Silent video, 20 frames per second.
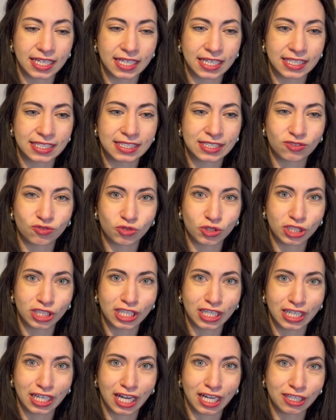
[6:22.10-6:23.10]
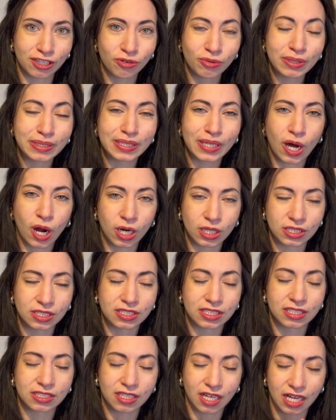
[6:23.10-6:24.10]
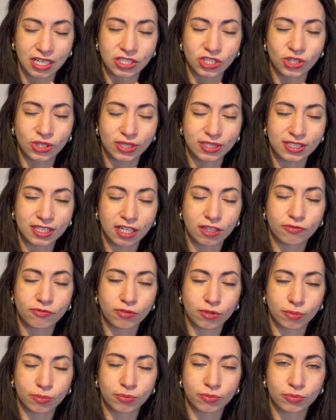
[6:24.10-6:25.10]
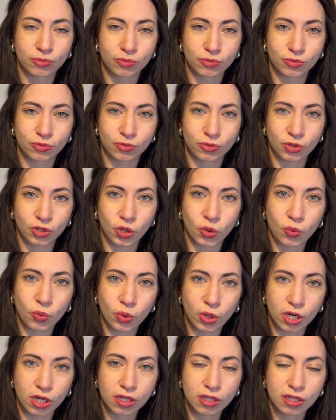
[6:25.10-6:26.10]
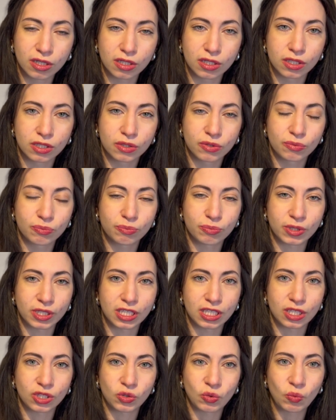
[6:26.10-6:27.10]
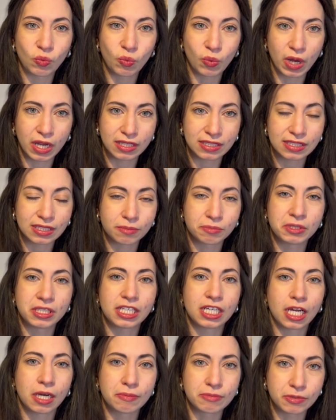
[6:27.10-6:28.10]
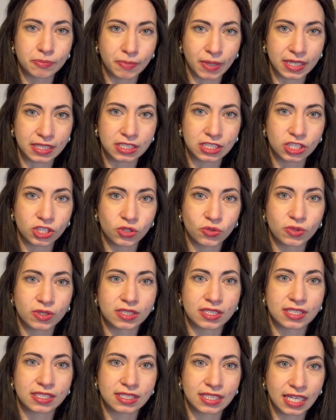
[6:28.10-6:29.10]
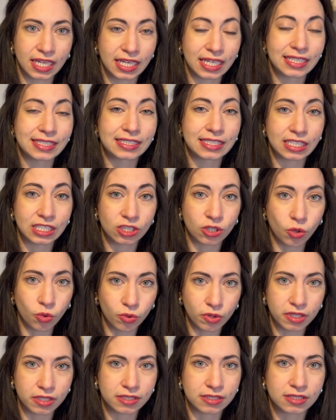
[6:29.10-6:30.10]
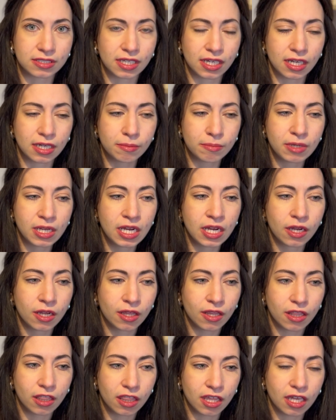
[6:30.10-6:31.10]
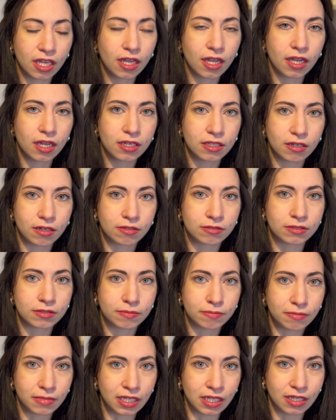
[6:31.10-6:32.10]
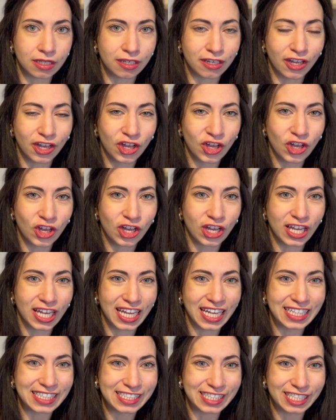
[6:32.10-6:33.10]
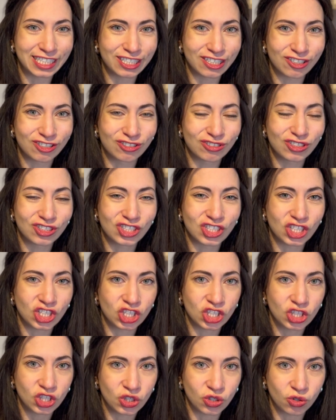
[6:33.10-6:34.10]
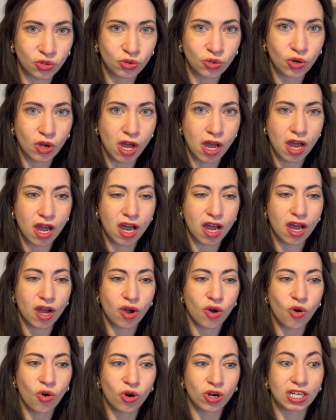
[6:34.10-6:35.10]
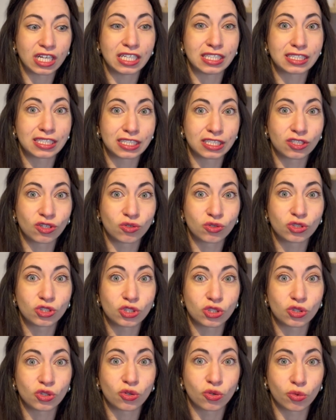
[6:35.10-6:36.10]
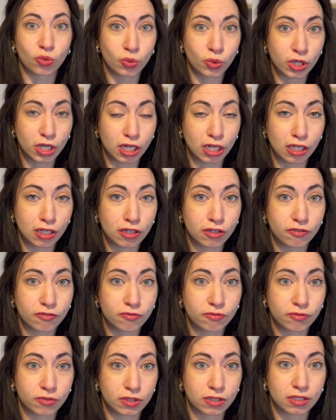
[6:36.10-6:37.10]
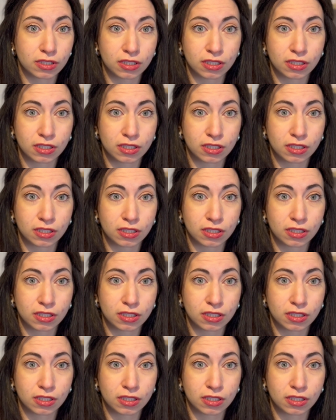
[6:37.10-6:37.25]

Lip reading: it's really, I know it's hard to detach yourself from your work, but when somebody comes back to you and they say it's a no this time, they don't mean it's a no to you or it's a no to your work but